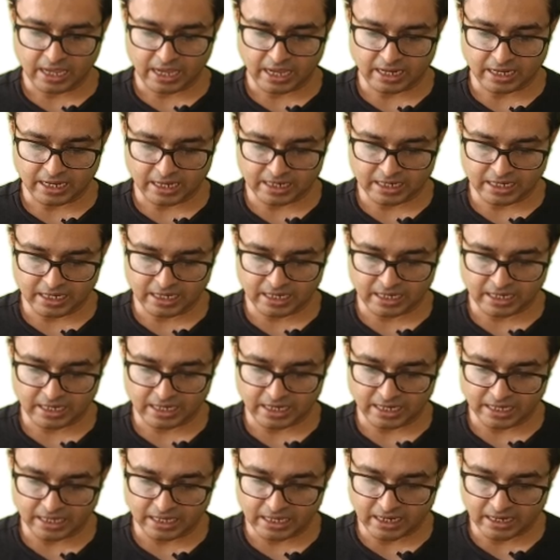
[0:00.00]
And
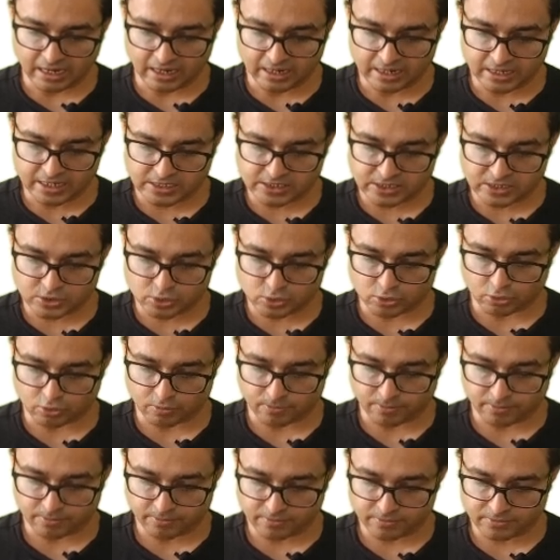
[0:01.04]
again, Aicardi
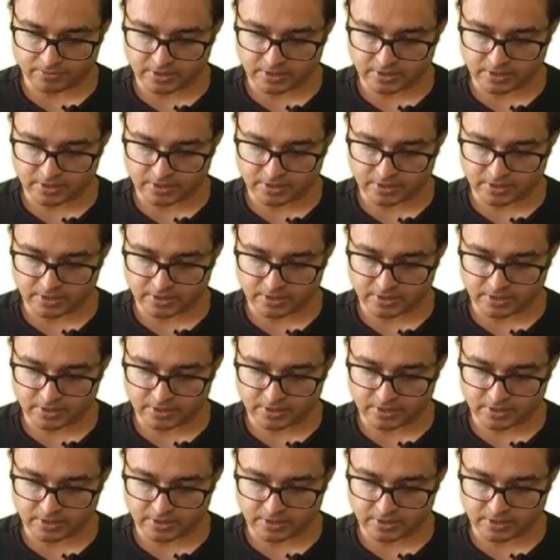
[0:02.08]
syndrome.